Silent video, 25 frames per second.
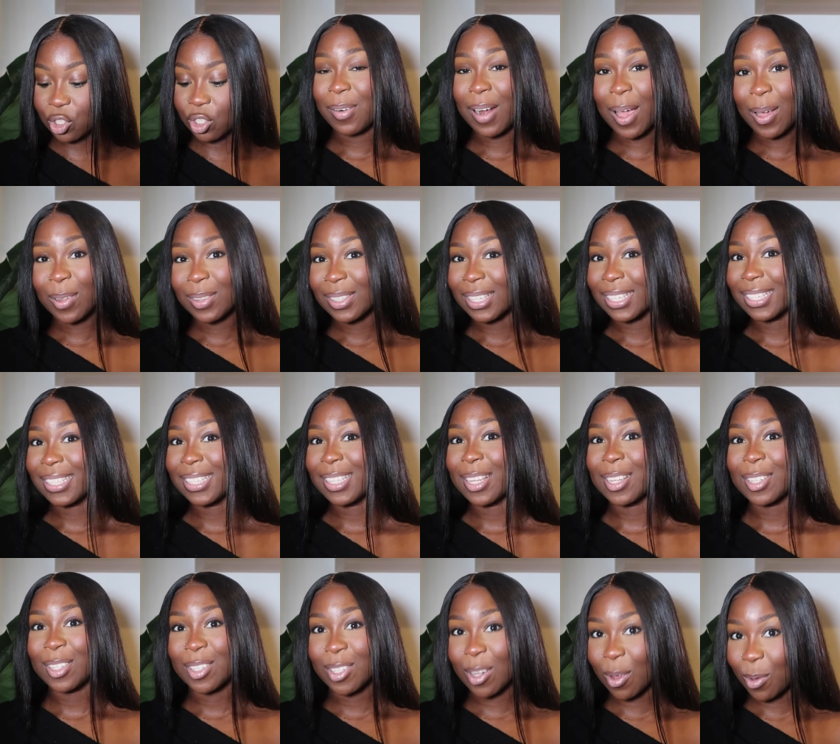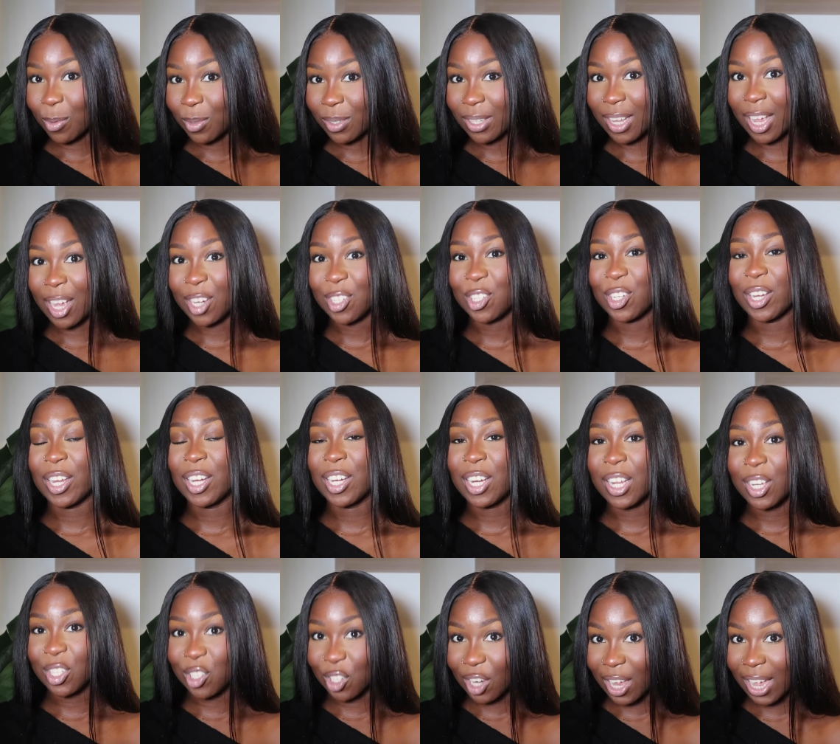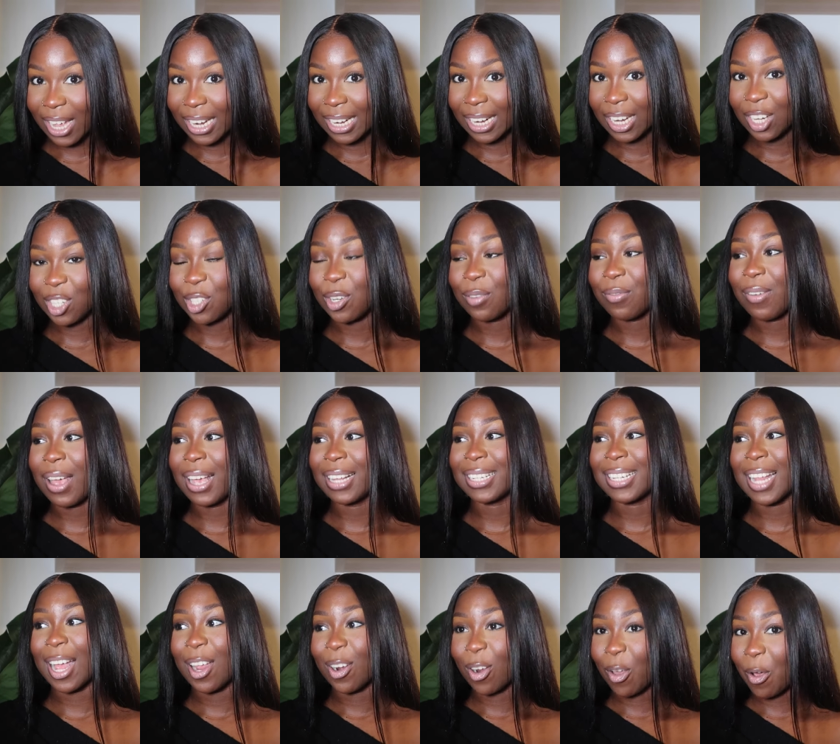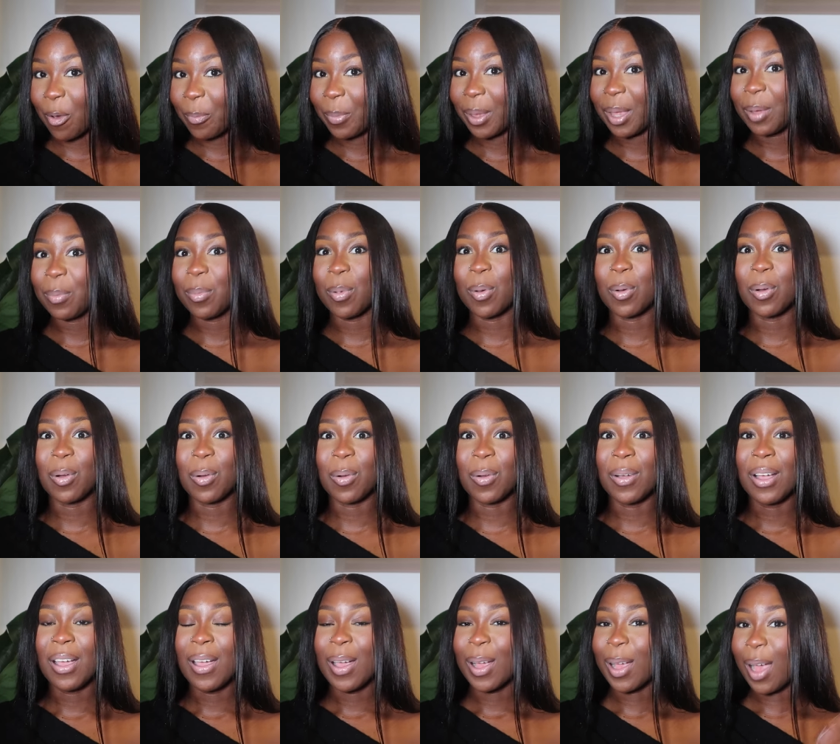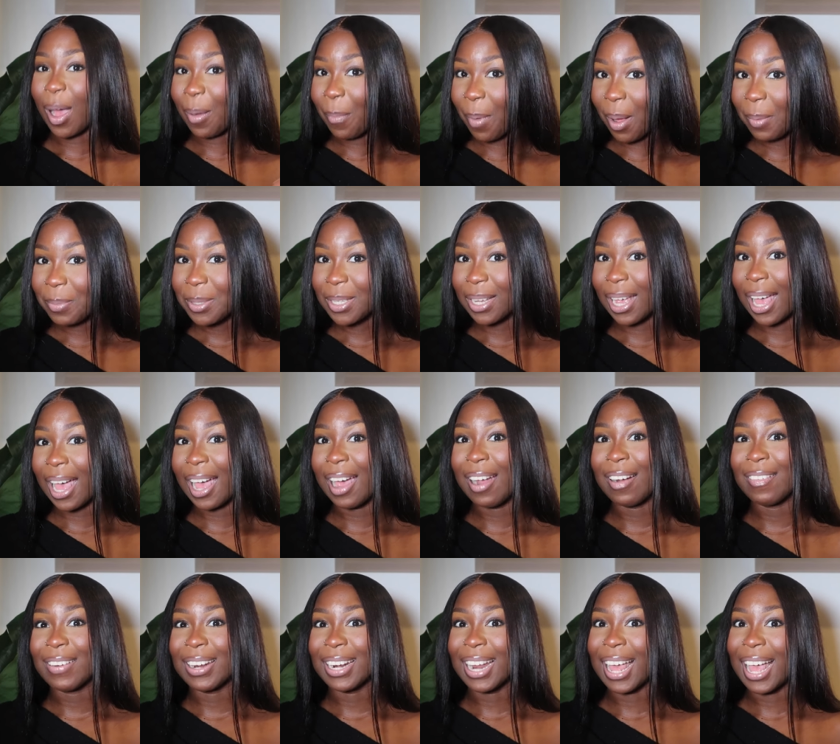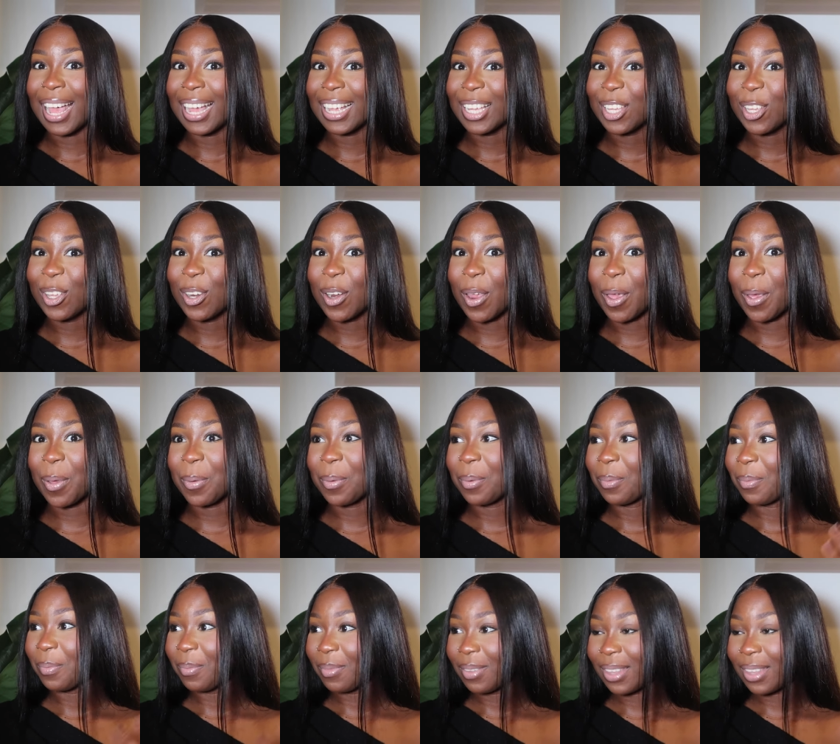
Throughout this soul searching journey, she finds that a lot of people come up to her and like, you know,